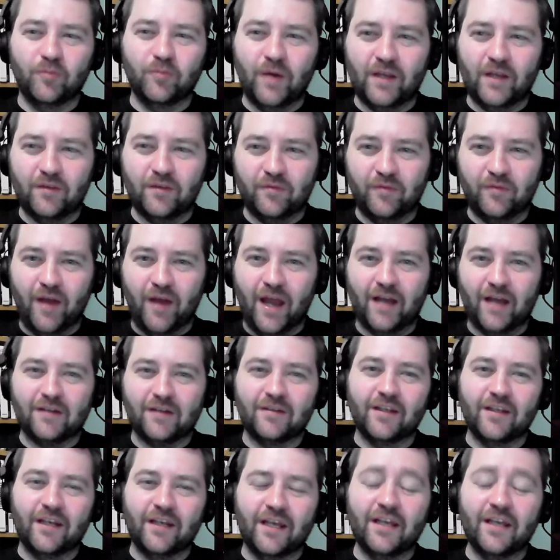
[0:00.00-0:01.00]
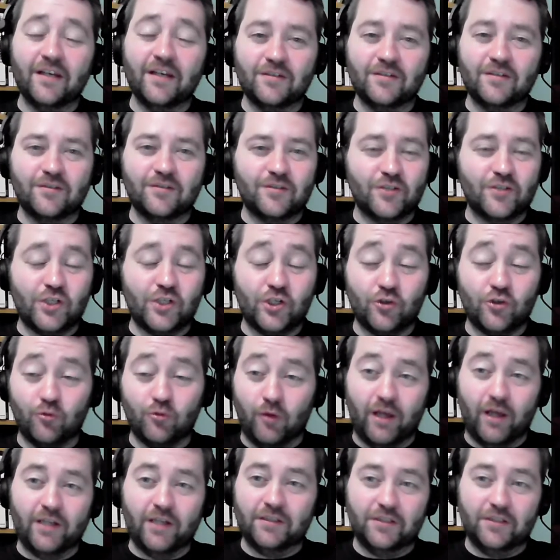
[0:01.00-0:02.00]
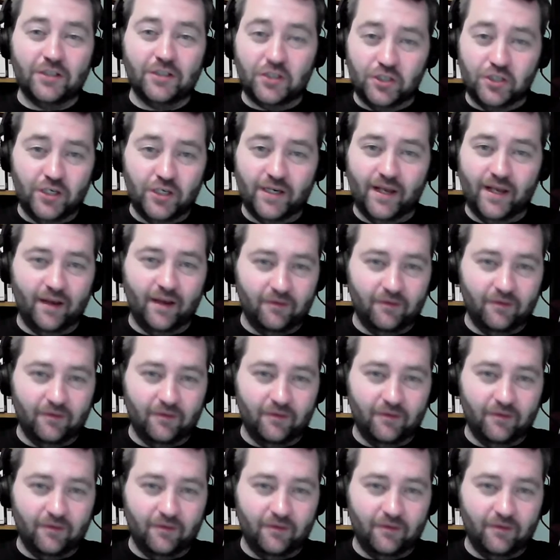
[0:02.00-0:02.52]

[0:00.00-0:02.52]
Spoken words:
by the fact that it shredded the shit out